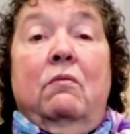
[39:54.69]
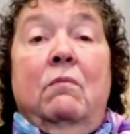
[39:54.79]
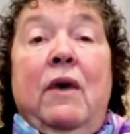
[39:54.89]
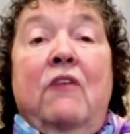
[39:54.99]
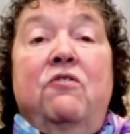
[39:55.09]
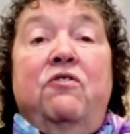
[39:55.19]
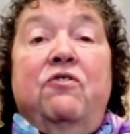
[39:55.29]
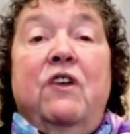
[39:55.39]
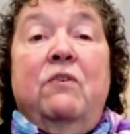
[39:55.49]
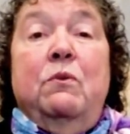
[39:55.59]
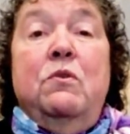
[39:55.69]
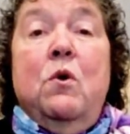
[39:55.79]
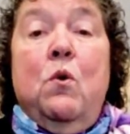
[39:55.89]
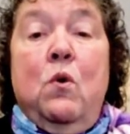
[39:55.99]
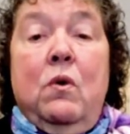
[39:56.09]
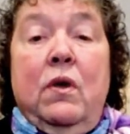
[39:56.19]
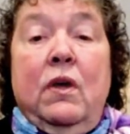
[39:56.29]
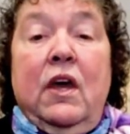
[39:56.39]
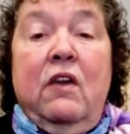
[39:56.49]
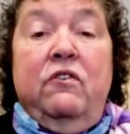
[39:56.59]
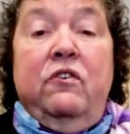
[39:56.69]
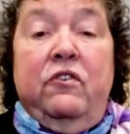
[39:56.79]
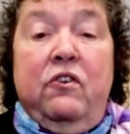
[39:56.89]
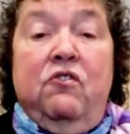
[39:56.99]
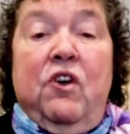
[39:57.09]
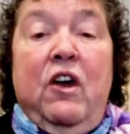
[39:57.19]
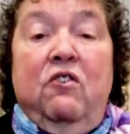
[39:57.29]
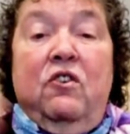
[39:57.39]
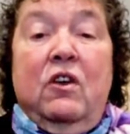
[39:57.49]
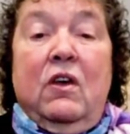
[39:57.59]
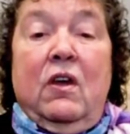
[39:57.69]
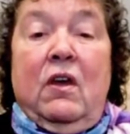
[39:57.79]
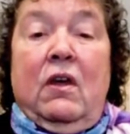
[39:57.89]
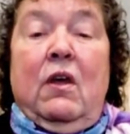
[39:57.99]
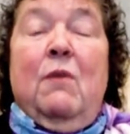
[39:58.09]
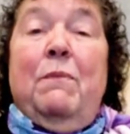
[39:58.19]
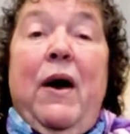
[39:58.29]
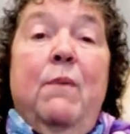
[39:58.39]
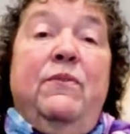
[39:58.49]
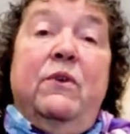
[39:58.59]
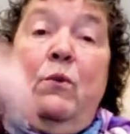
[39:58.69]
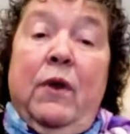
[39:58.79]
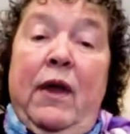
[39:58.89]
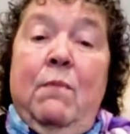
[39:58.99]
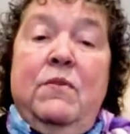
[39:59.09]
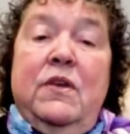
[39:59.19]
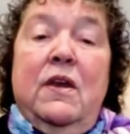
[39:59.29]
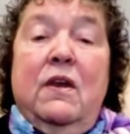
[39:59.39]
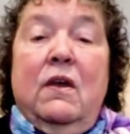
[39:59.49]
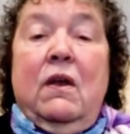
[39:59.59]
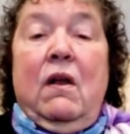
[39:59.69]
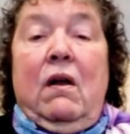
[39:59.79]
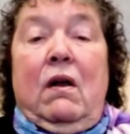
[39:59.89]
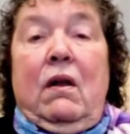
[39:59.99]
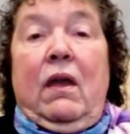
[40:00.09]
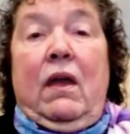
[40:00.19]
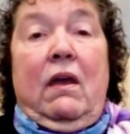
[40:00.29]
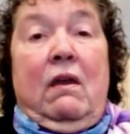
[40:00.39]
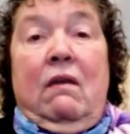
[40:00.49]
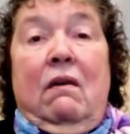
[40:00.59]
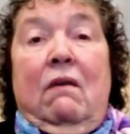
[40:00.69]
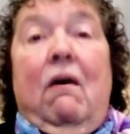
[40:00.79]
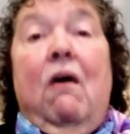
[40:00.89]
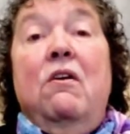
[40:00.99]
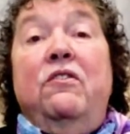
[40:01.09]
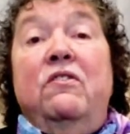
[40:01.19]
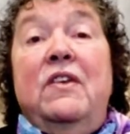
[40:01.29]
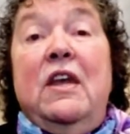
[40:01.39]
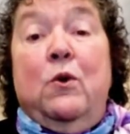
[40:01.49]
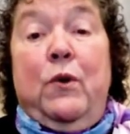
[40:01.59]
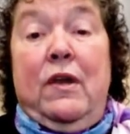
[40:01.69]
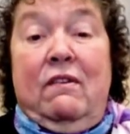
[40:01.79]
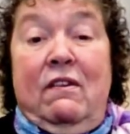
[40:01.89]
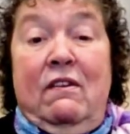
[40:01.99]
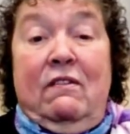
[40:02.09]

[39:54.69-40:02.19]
magistrates with no cases to judge, pubs that were emptied, and halls of iniquity, as he